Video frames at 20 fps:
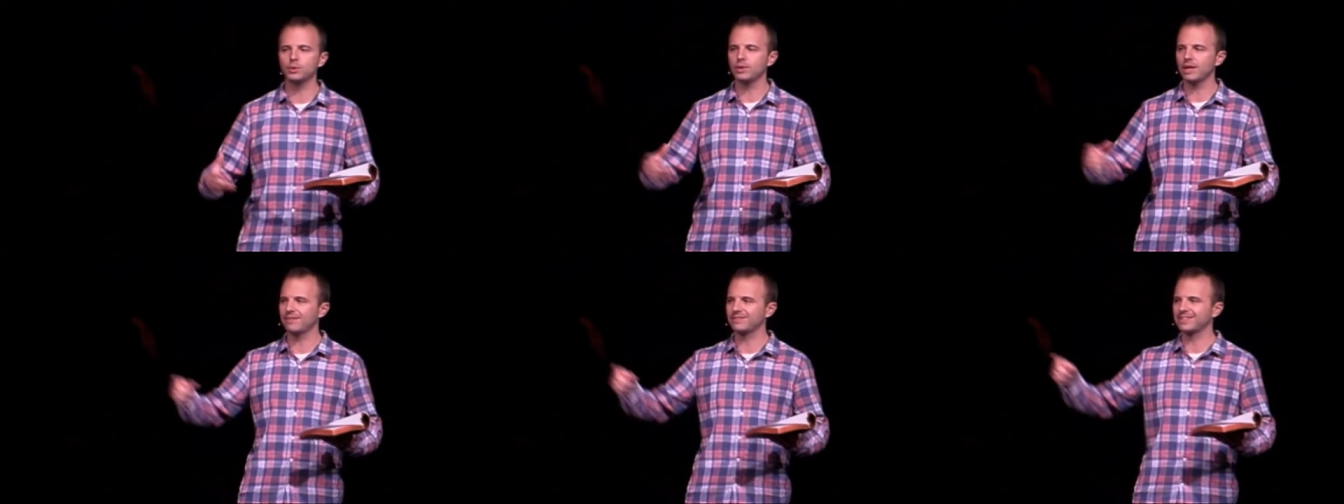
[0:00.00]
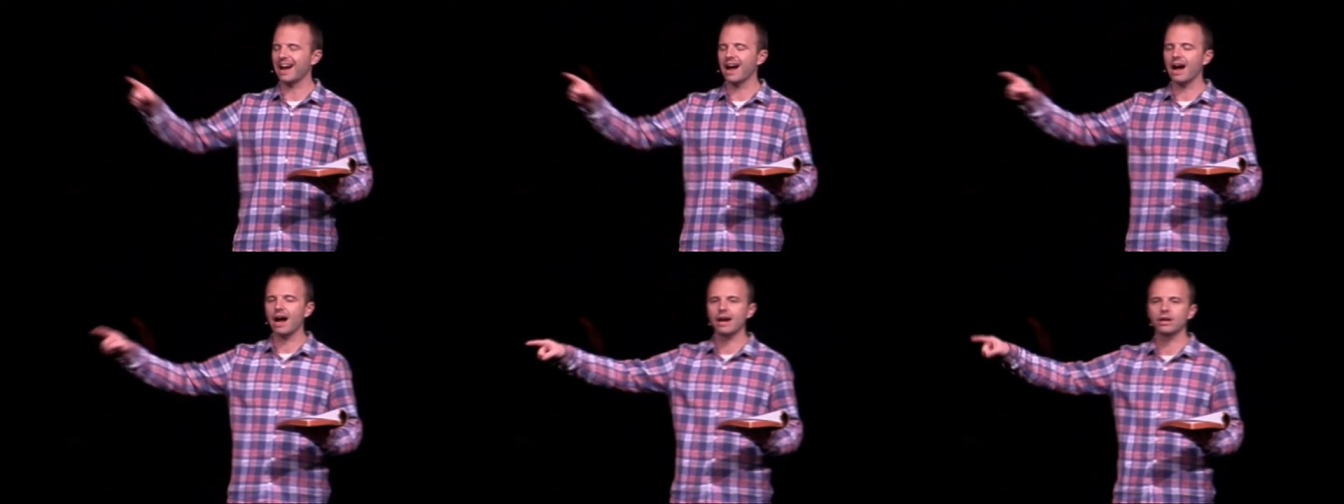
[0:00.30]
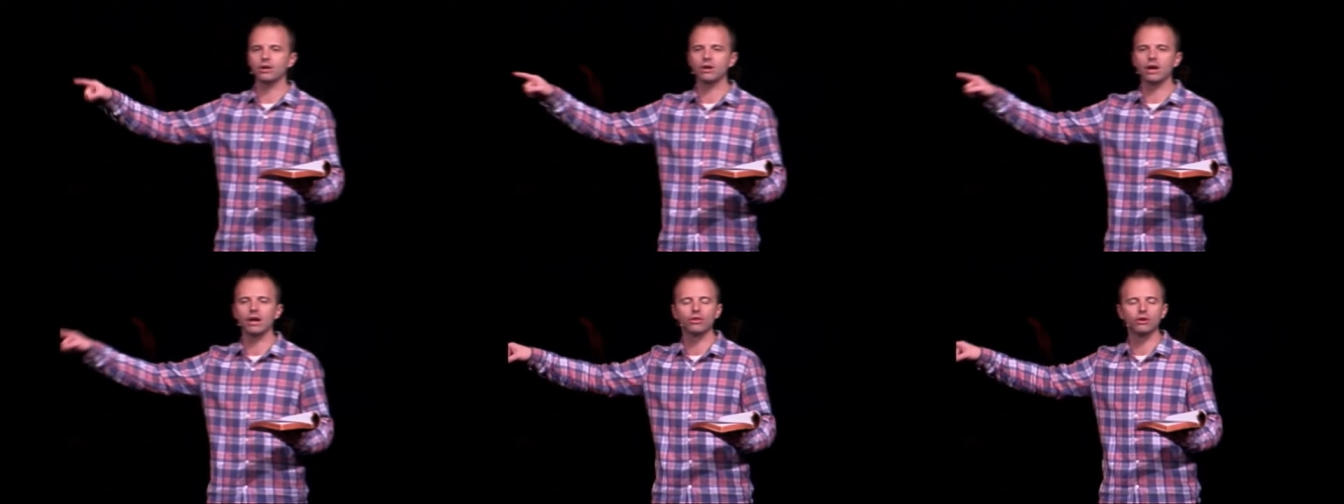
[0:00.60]
you would have to
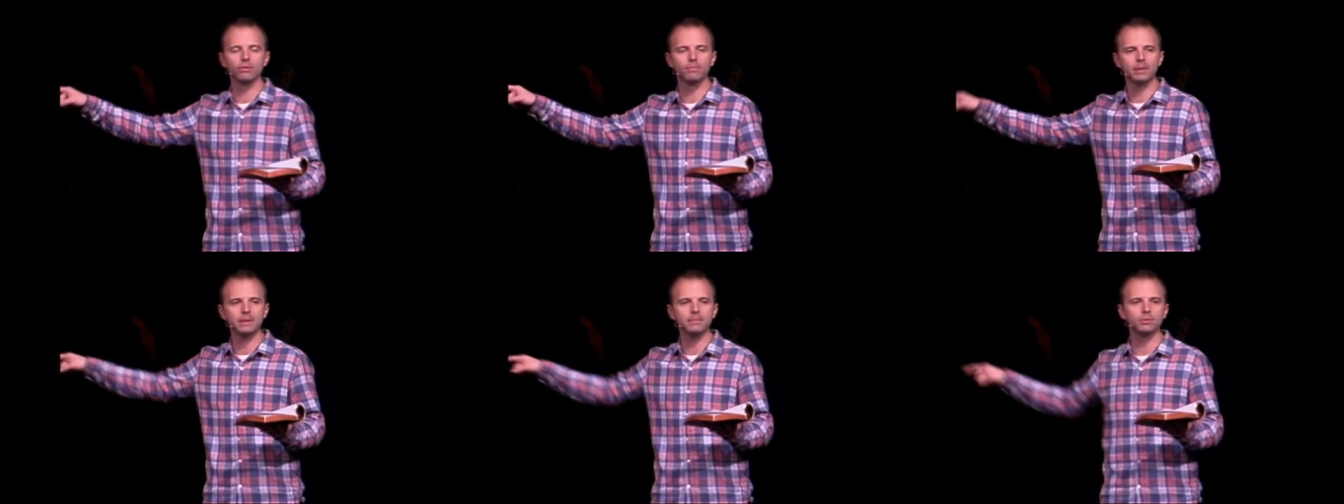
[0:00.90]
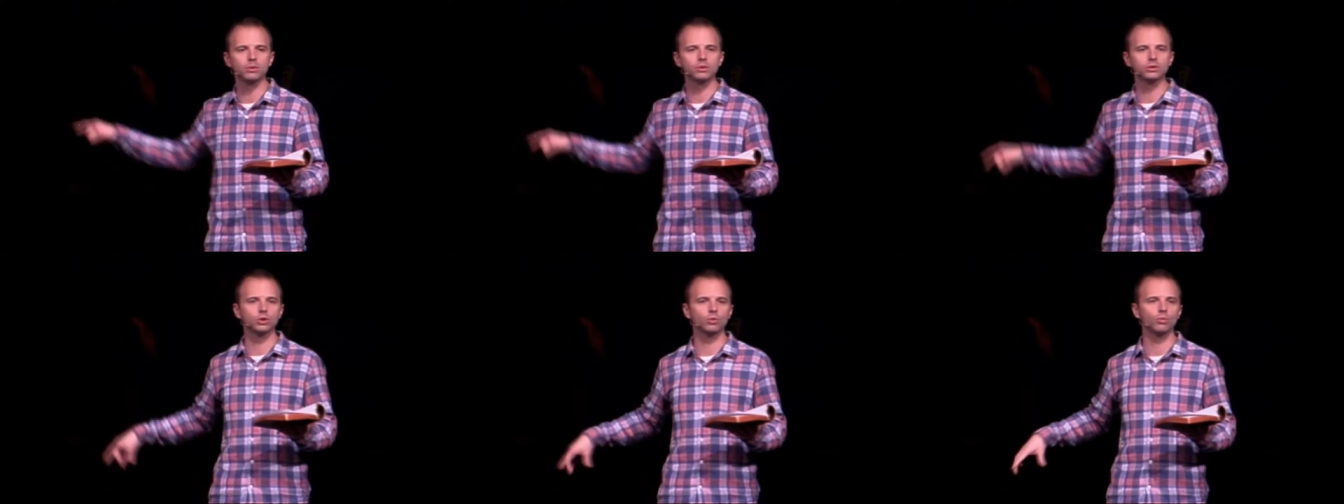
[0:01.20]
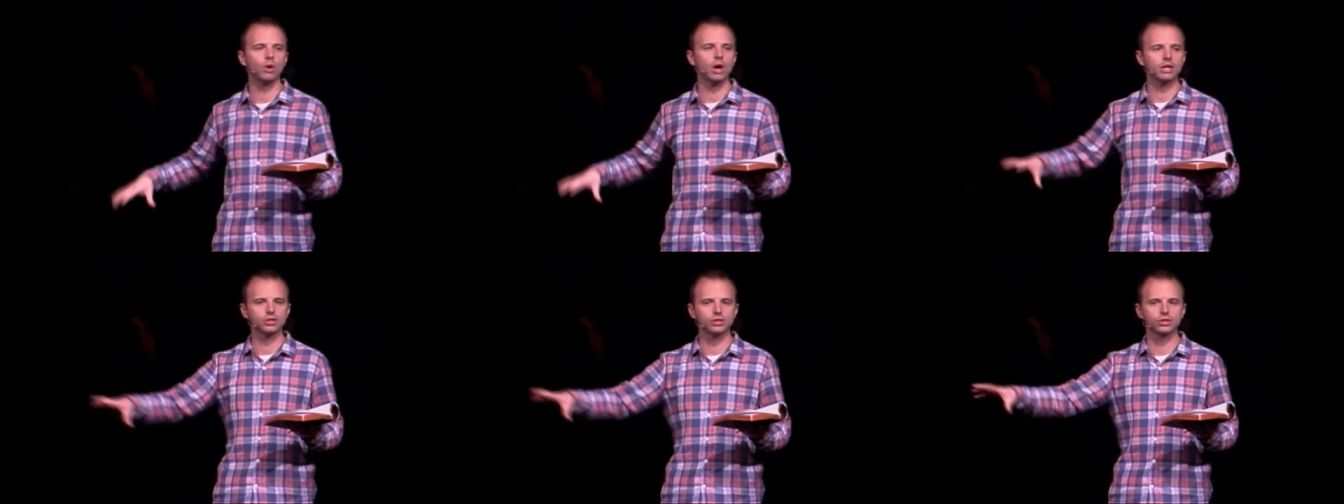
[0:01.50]
hire other people to
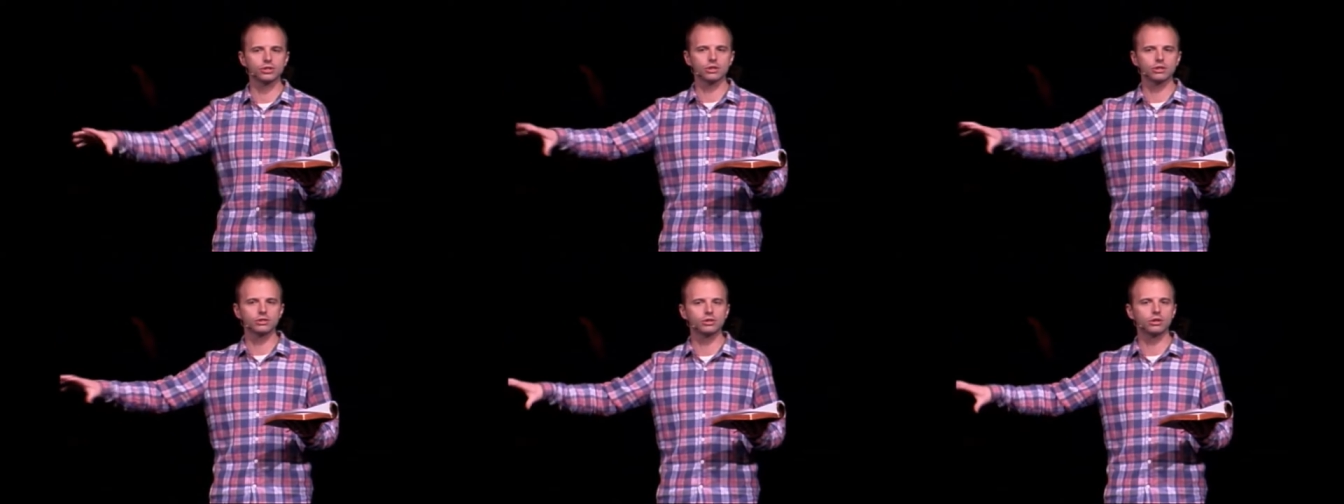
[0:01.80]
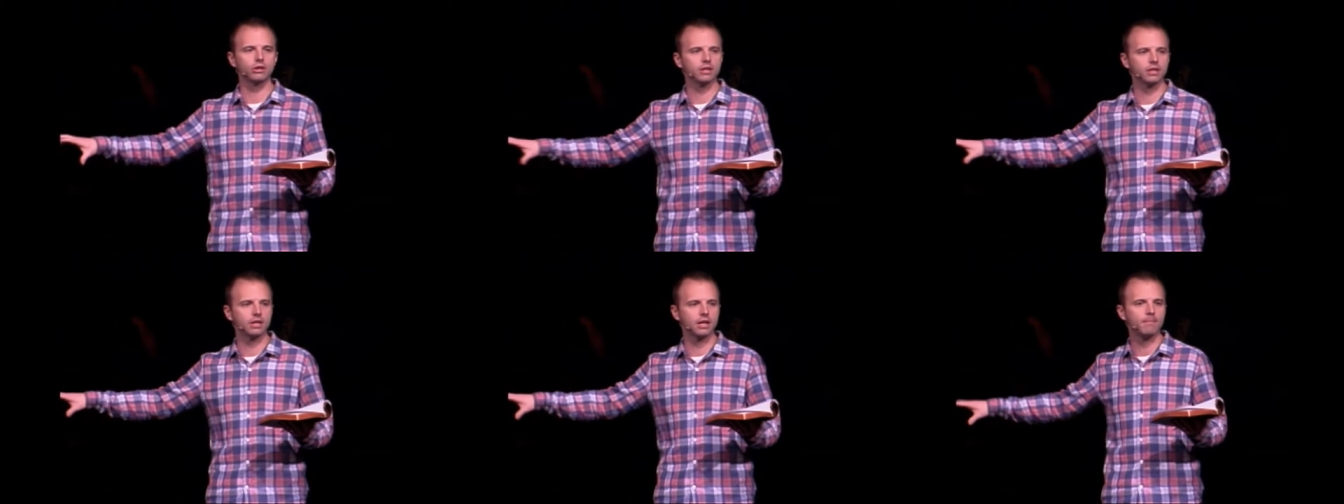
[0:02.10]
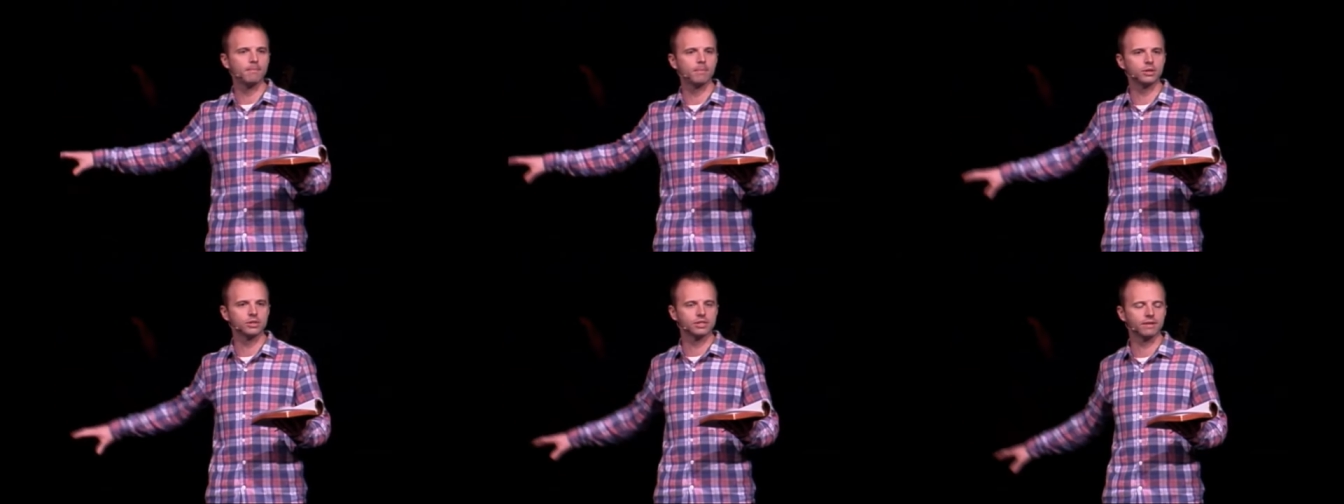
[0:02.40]
watch certain
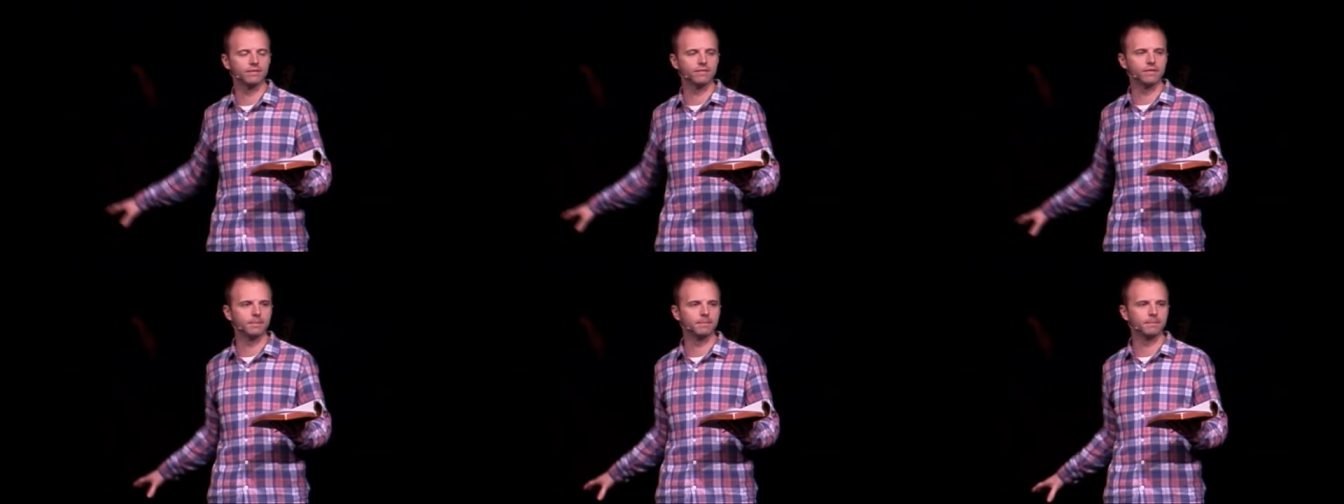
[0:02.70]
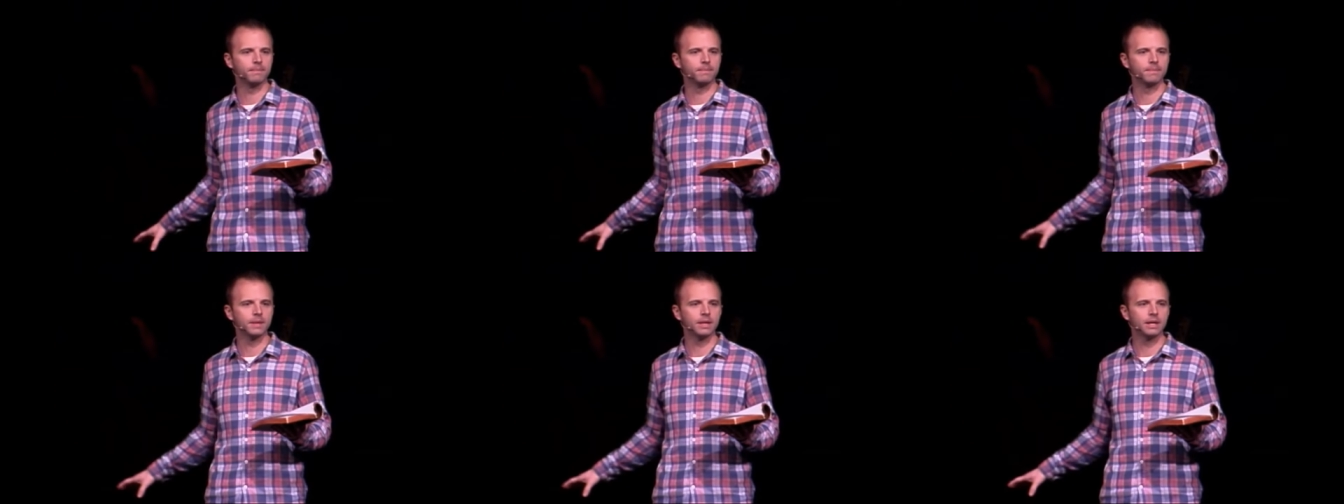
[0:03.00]
numbers of them.